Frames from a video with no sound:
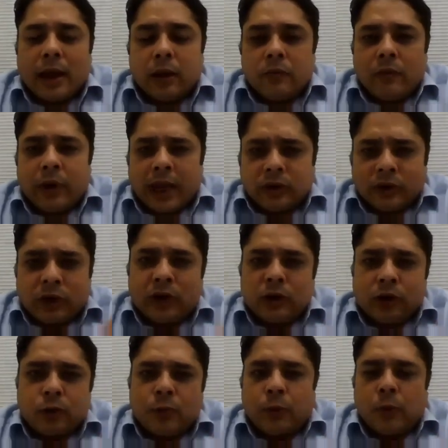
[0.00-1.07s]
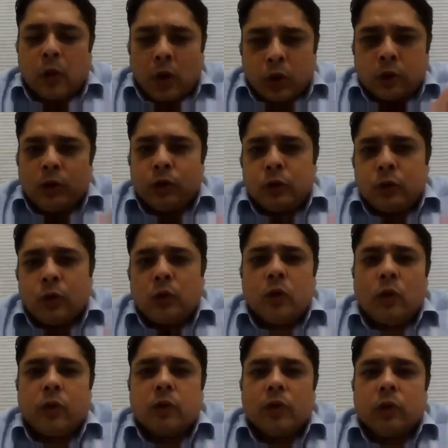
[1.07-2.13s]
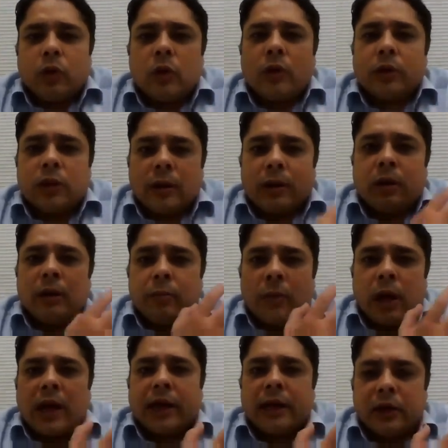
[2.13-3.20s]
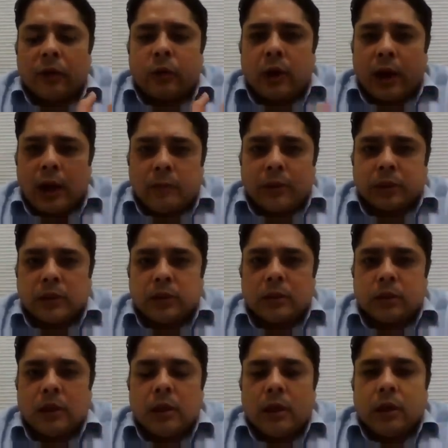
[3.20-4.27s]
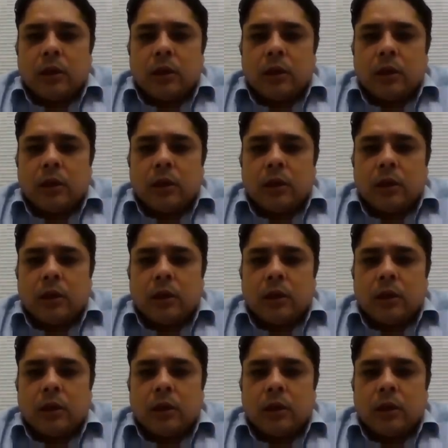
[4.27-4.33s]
And we actually respond to, the market requirements.